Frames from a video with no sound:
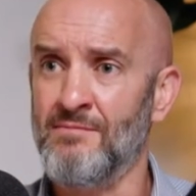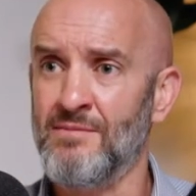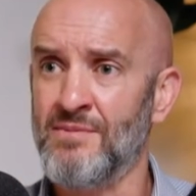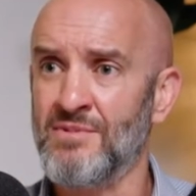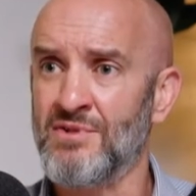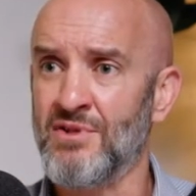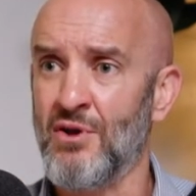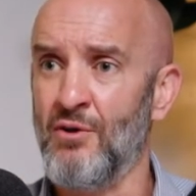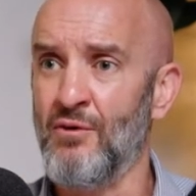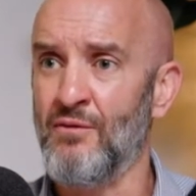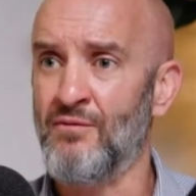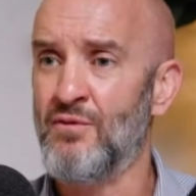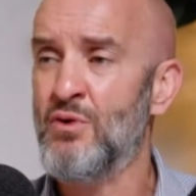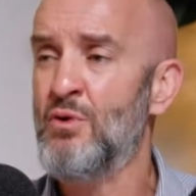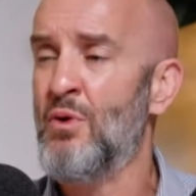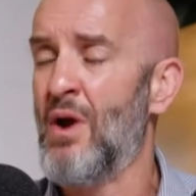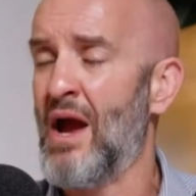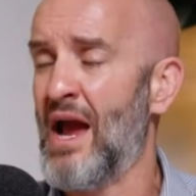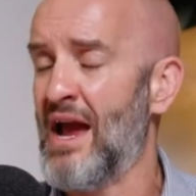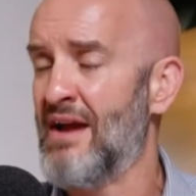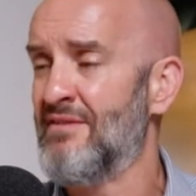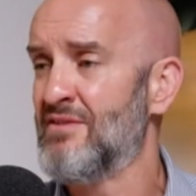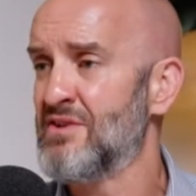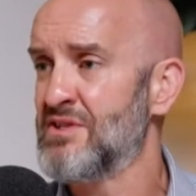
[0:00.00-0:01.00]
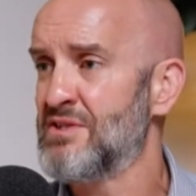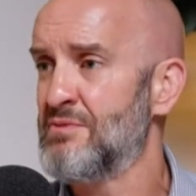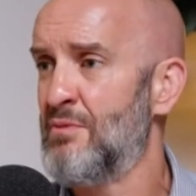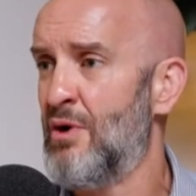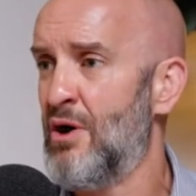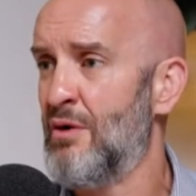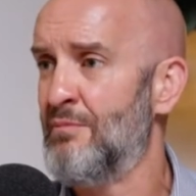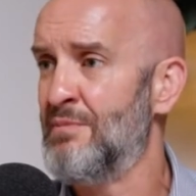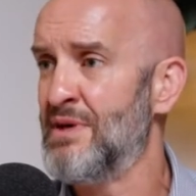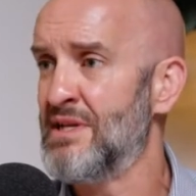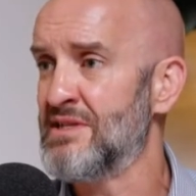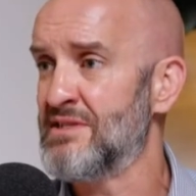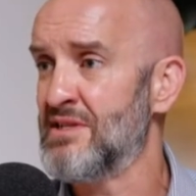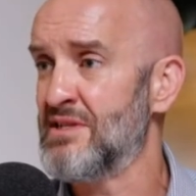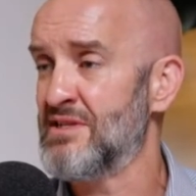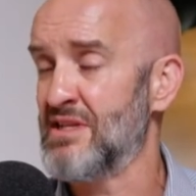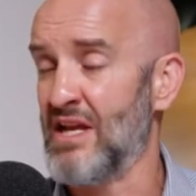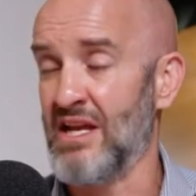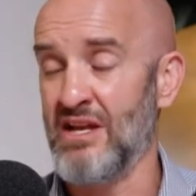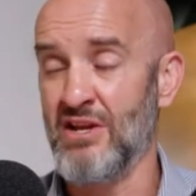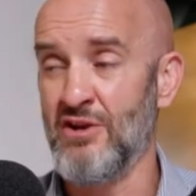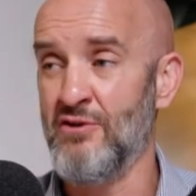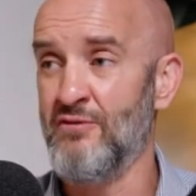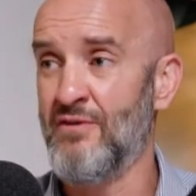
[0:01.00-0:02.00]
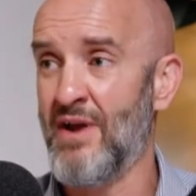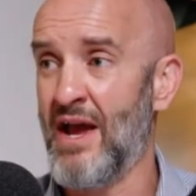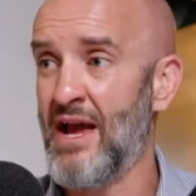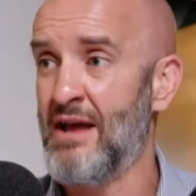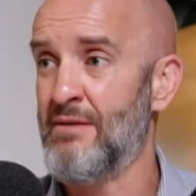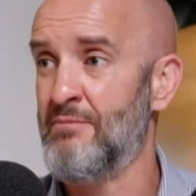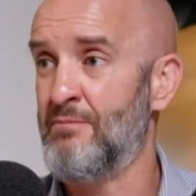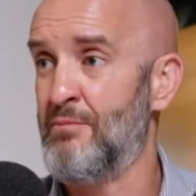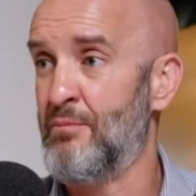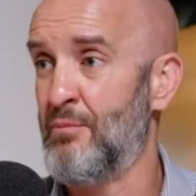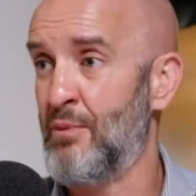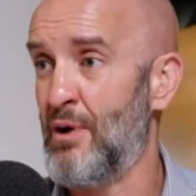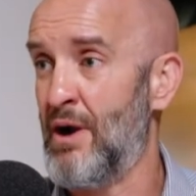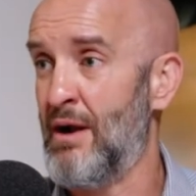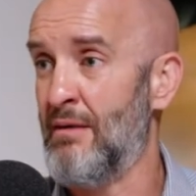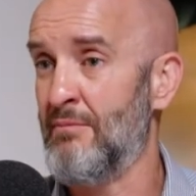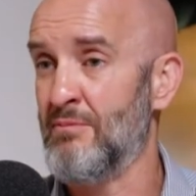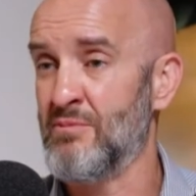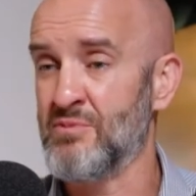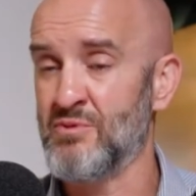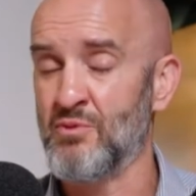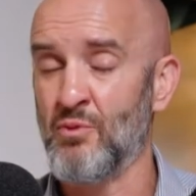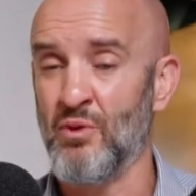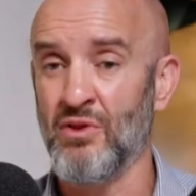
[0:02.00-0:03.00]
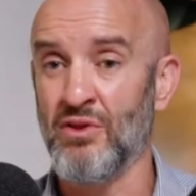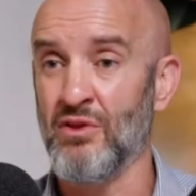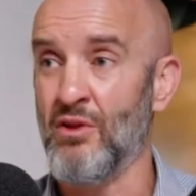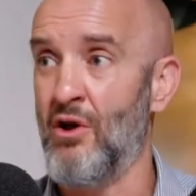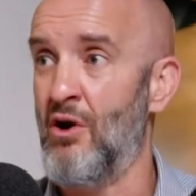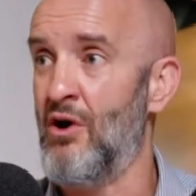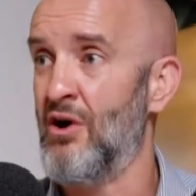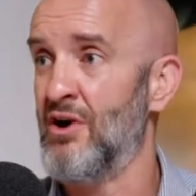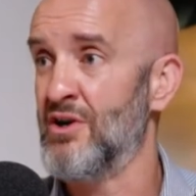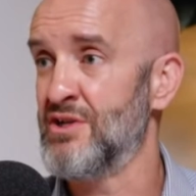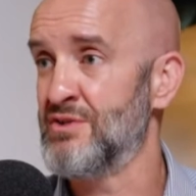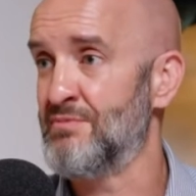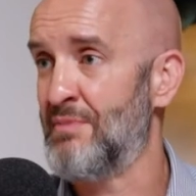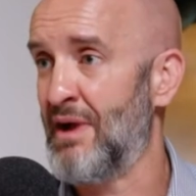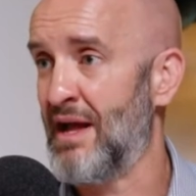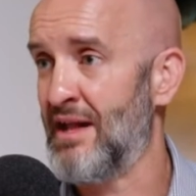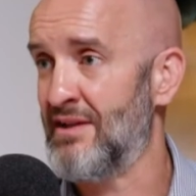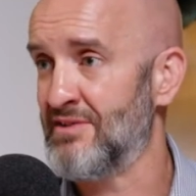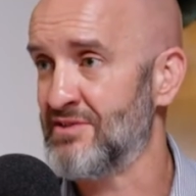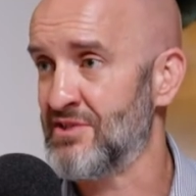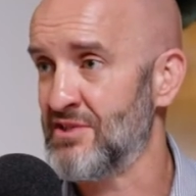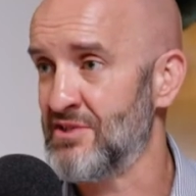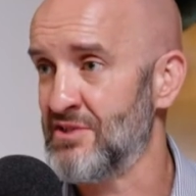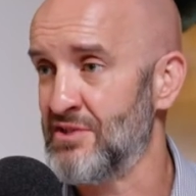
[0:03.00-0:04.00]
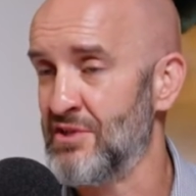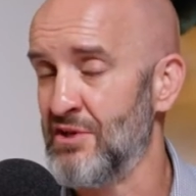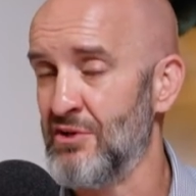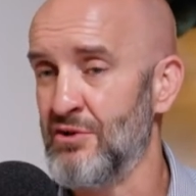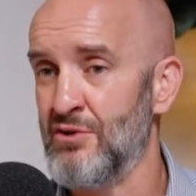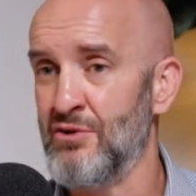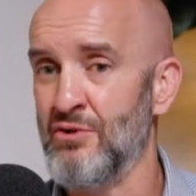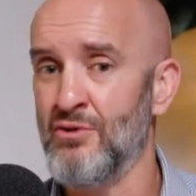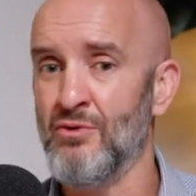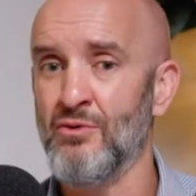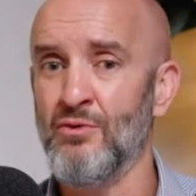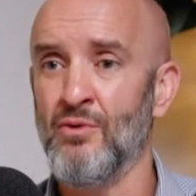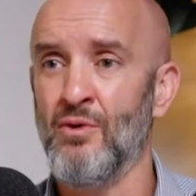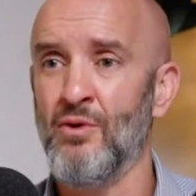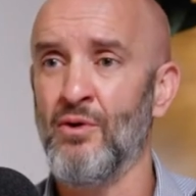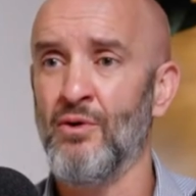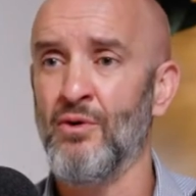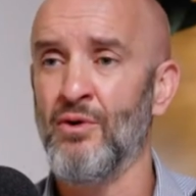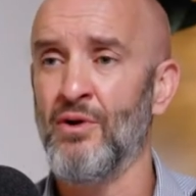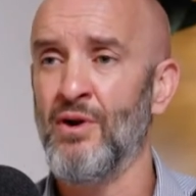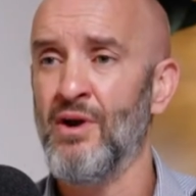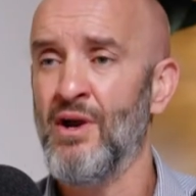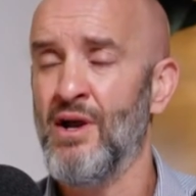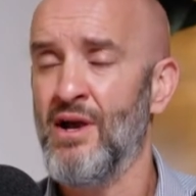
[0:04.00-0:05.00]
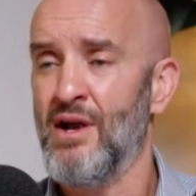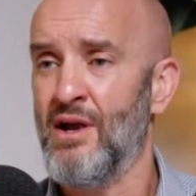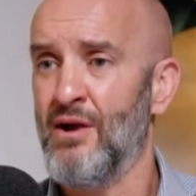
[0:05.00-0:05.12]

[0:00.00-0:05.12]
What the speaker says: So if you have a small business and you've had problems with large balances due, or